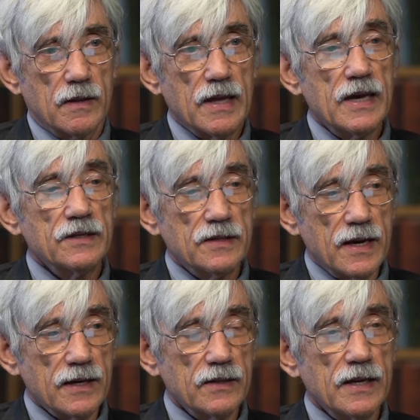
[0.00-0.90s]

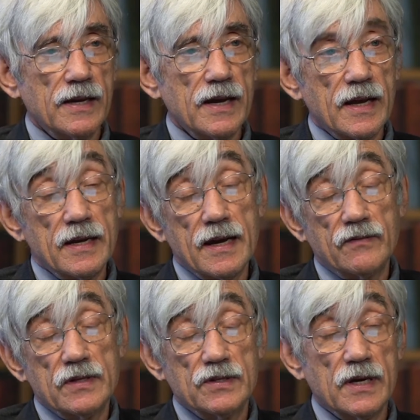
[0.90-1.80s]
Exactly, and I'd
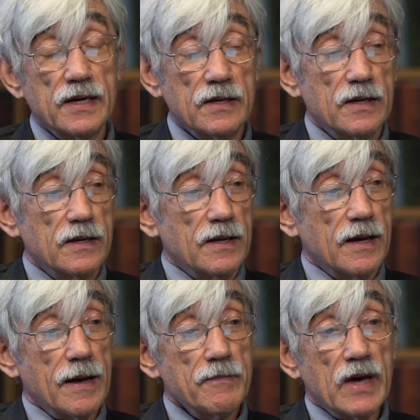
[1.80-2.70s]
have to say,
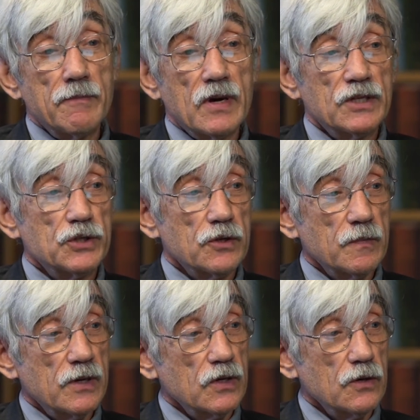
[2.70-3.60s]
I'm not sure
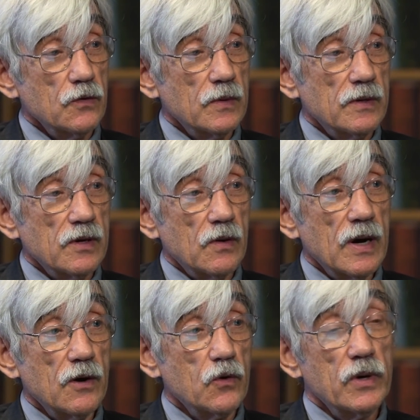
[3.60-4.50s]
about you and
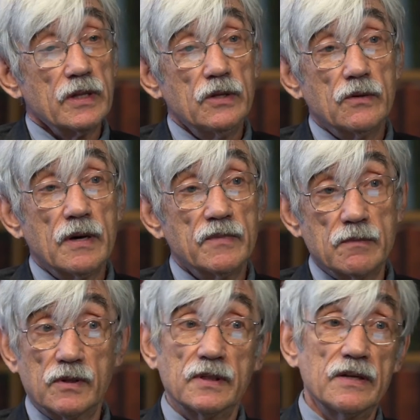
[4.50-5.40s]
how quickly you come
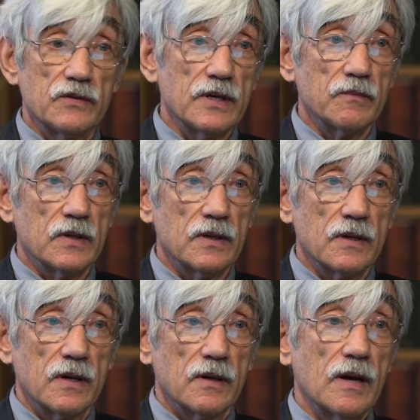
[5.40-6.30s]
to believe
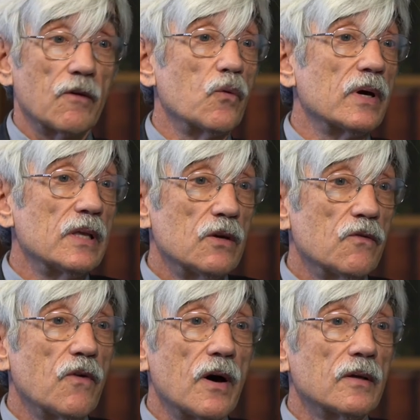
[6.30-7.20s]
something, how quickly you
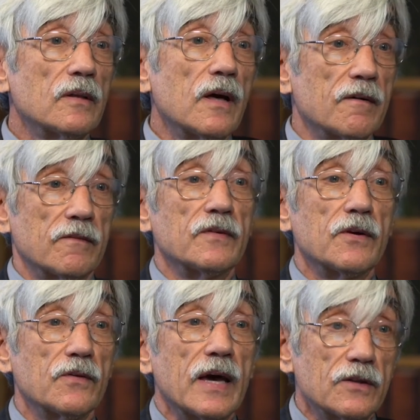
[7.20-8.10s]
fall in love,
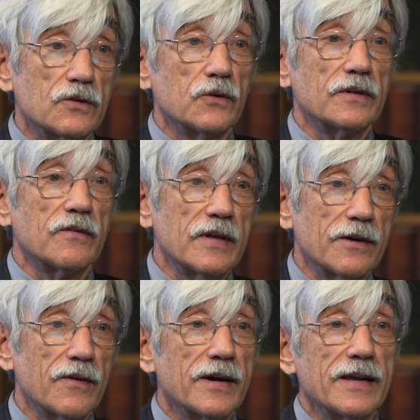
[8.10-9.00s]
that sort of
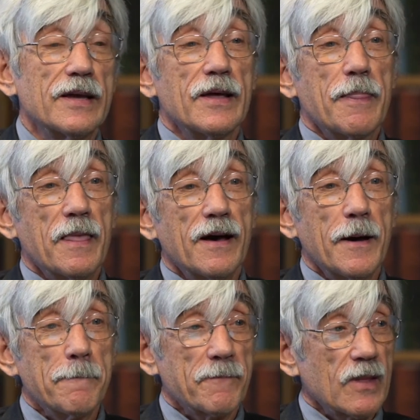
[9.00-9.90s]
thing, right?
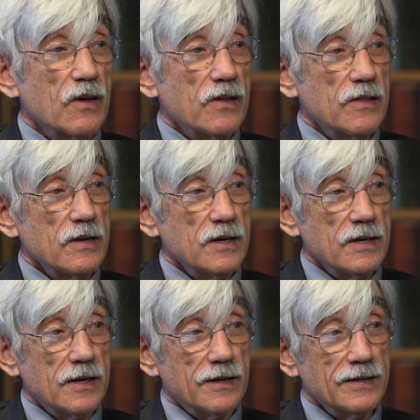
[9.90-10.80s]
The
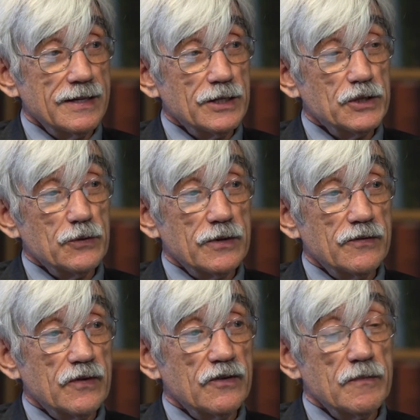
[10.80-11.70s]
issue
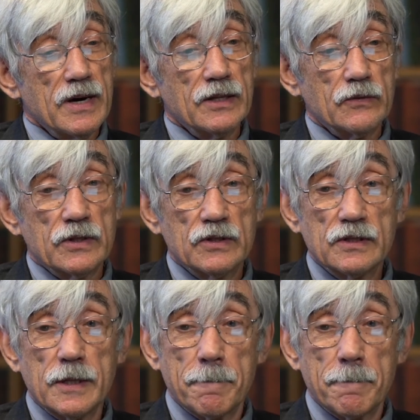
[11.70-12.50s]
of Muller is,